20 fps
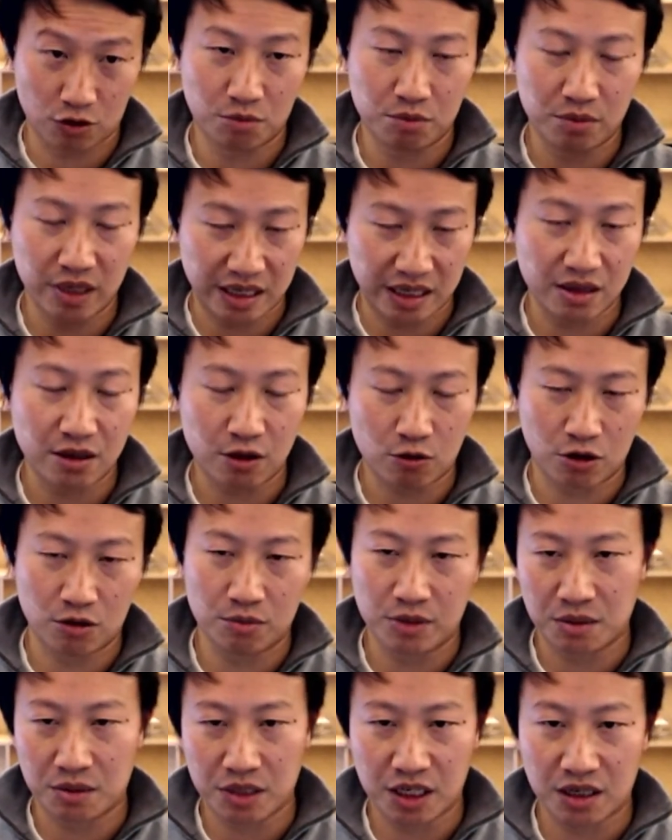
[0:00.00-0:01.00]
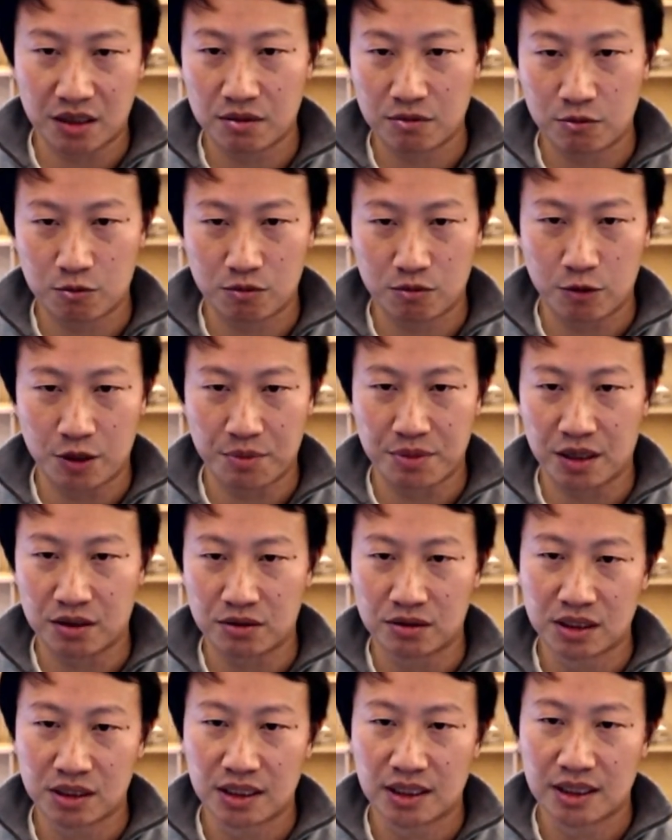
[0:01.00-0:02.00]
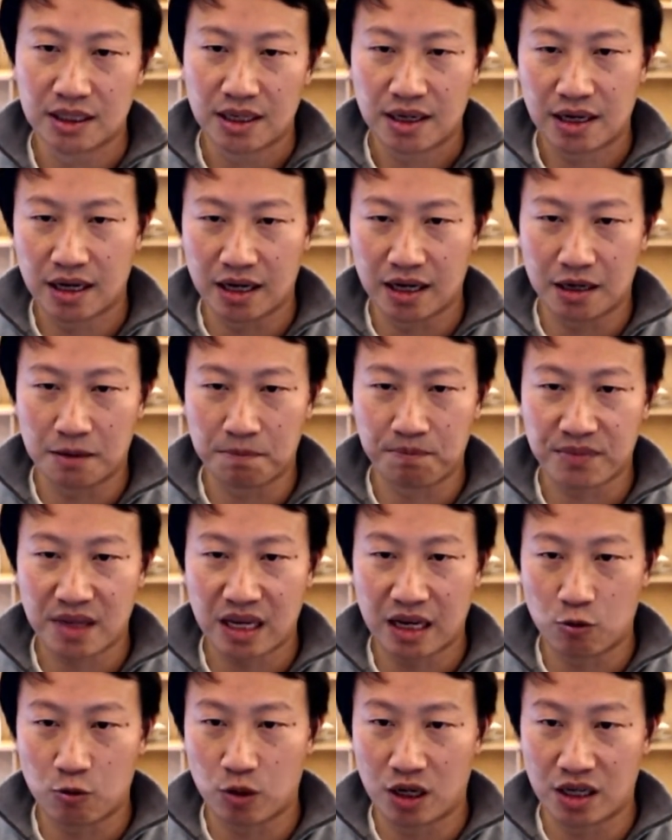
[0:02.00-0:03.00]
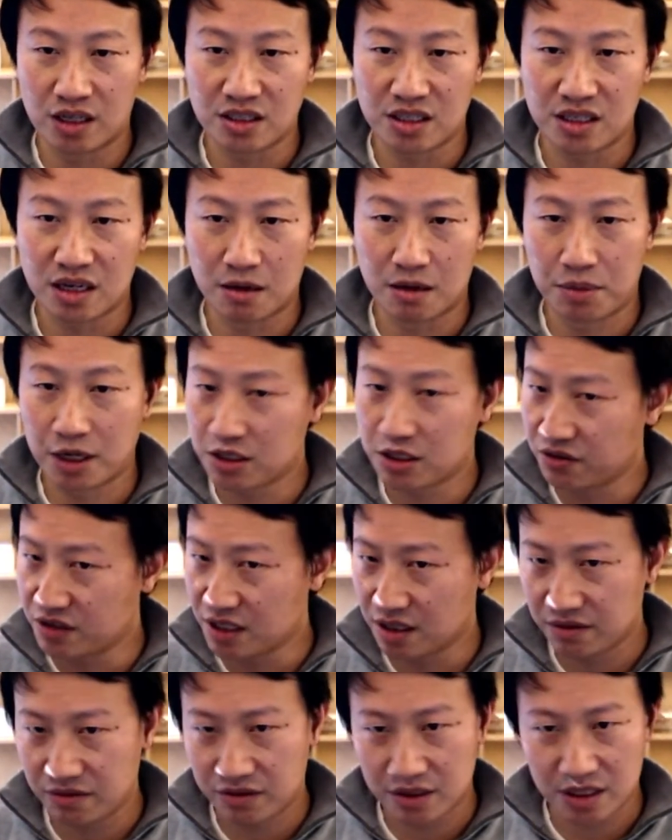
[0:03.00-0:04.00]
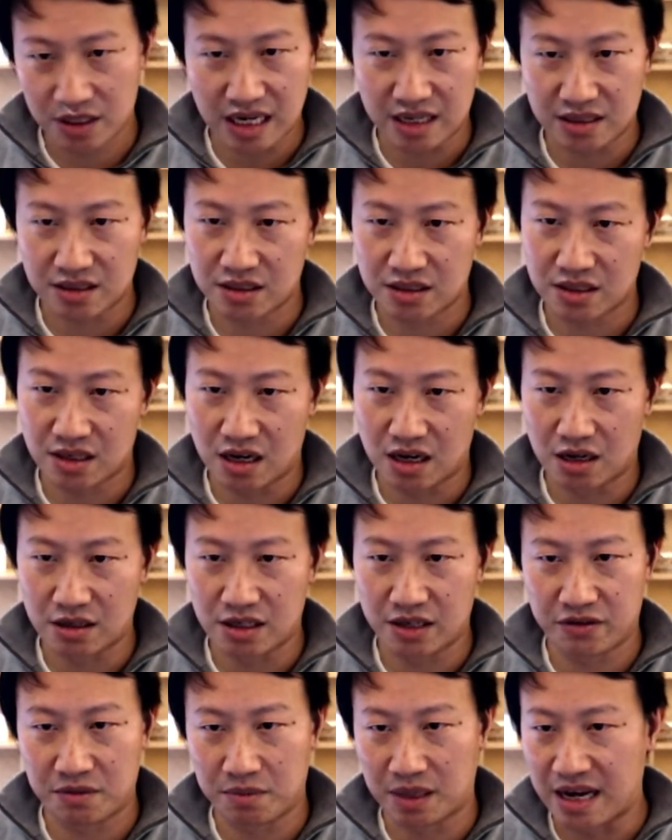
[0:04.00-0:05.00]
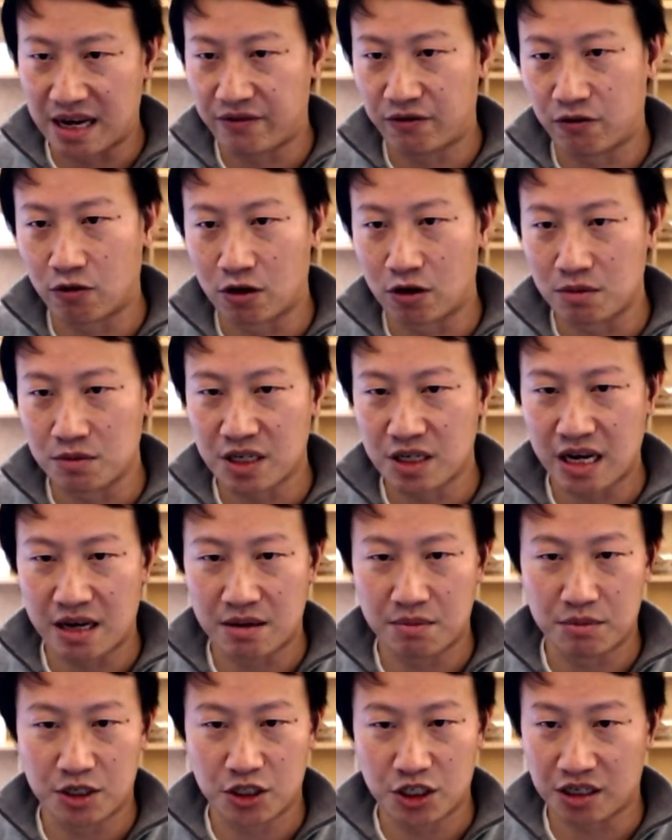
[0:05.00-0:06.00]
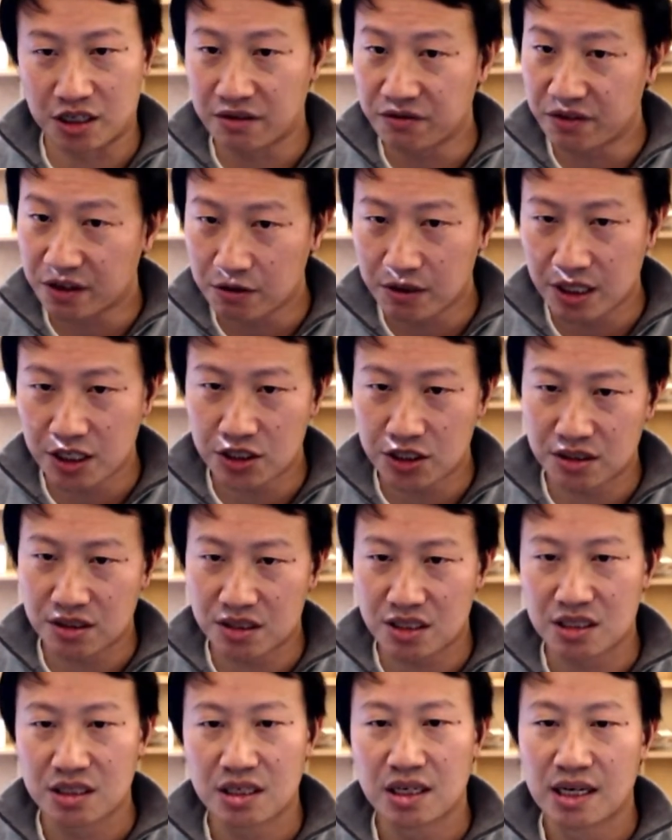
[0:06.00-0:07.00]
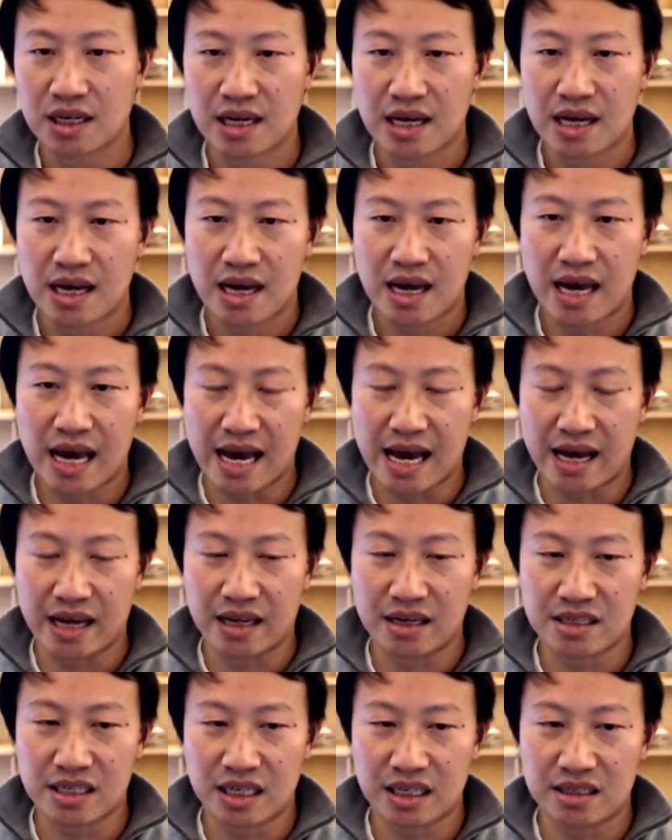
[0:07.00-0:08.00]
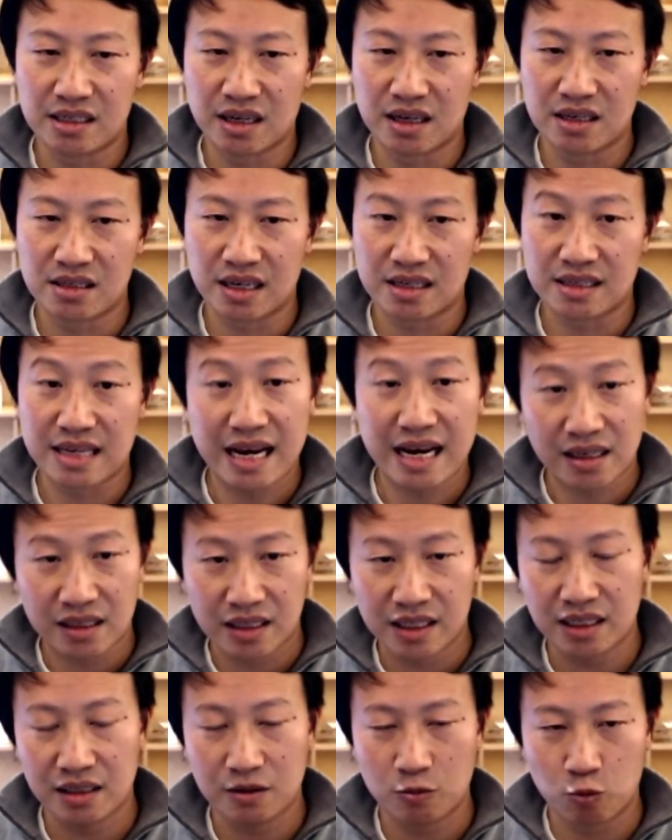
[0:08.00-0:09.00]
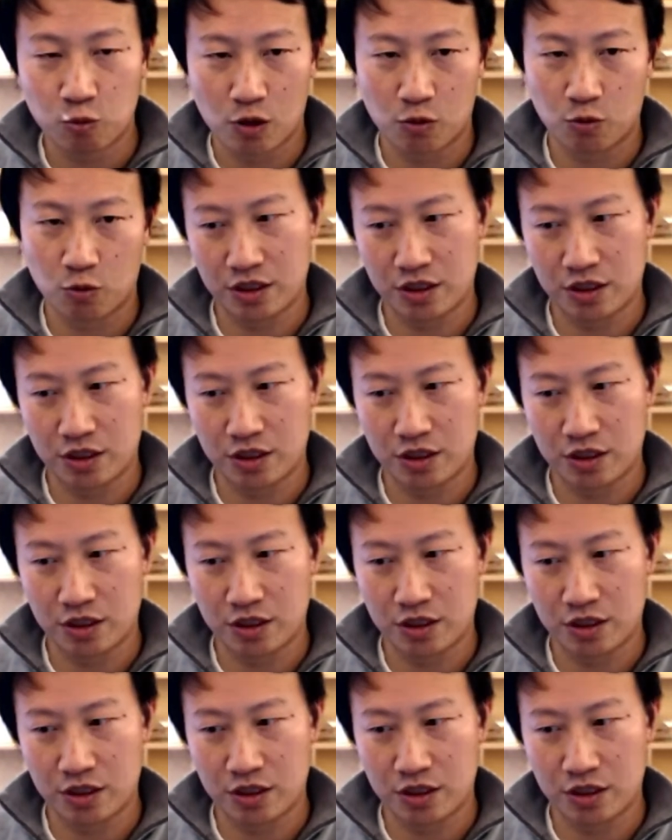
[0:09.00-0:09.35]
in the Chromium Git repo. It runs a bunch of different tests on different platforms and machine configurations, and it does exactly what